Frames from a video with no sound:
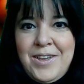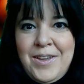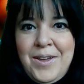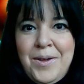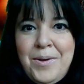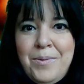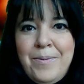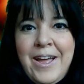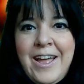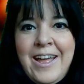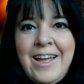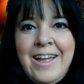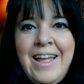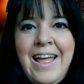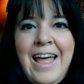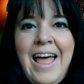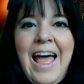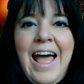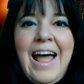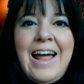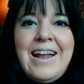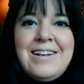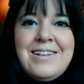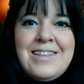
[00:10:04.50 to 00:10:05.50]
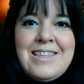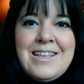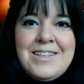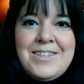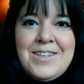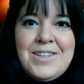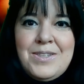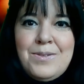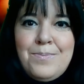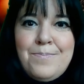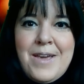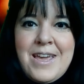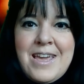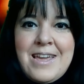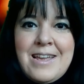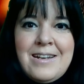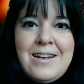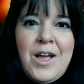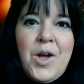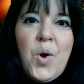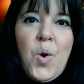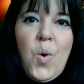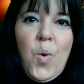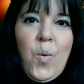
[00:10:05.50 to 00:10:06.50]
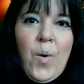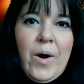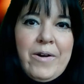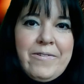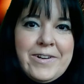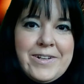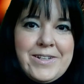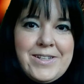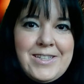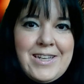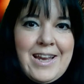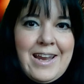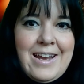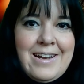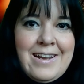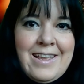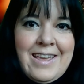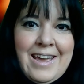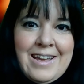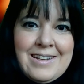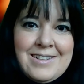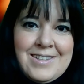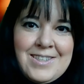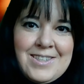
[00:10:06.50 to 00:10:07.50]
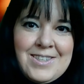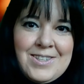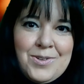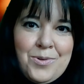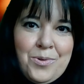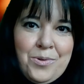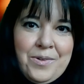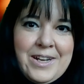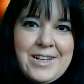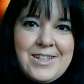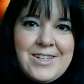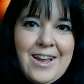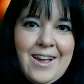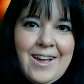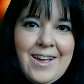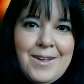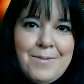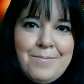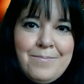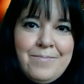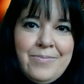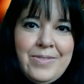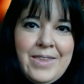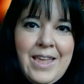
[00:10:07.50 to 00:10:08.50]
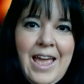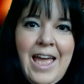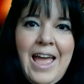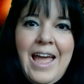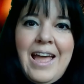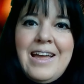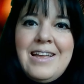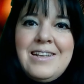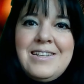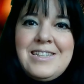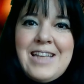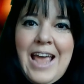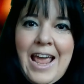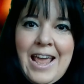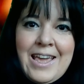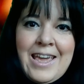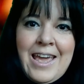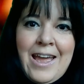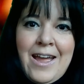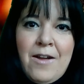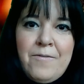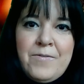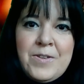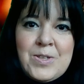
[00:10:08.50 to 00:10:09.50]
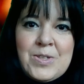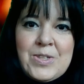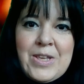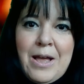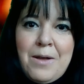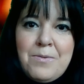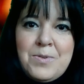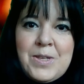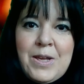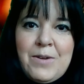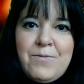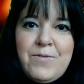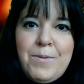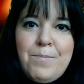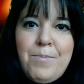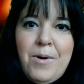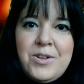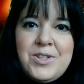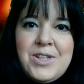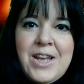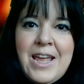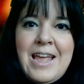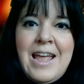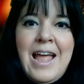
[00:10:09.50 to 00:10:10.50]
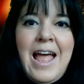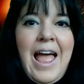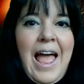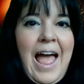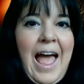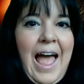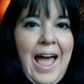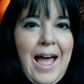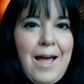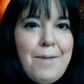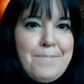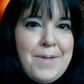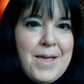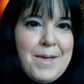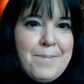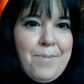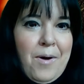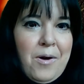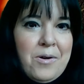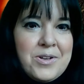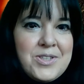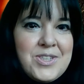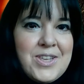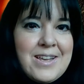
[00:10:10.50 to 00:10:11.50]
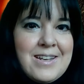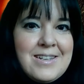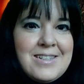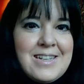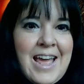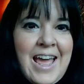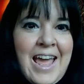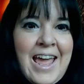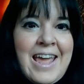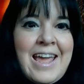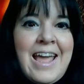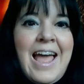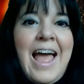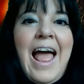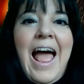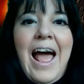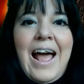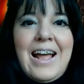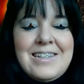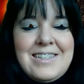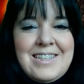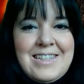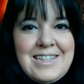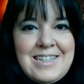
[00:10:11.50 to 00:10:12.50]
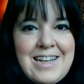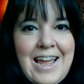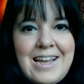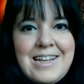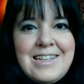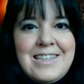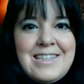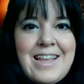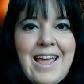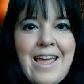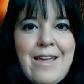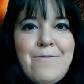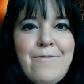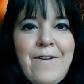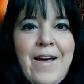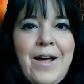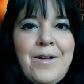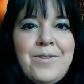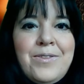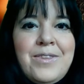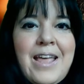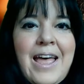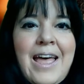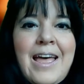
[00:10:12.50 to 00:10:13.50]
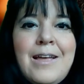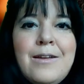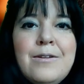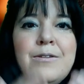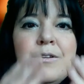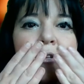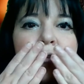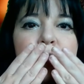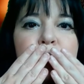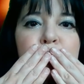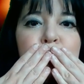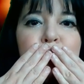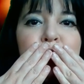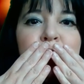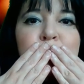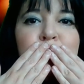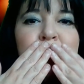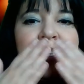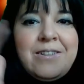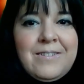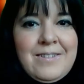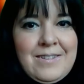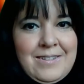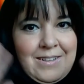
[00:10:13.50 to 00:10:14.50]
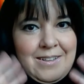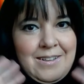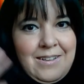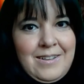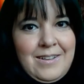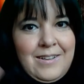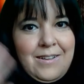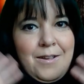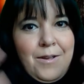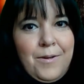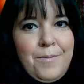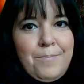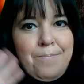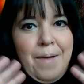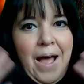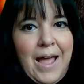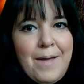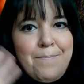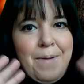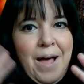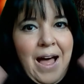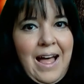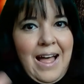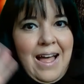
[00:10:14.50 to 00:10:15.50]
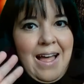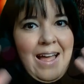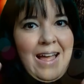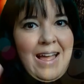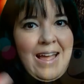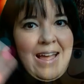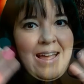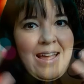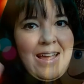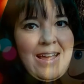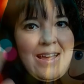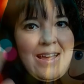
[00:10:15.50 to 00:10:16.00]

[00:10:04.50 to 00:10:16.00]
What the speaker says: Cooper, and this has been Quarantine Kids Storytime. Take care of yourselves, everybody. Happy Boxing Day, and stay safe out there. Bye-bye.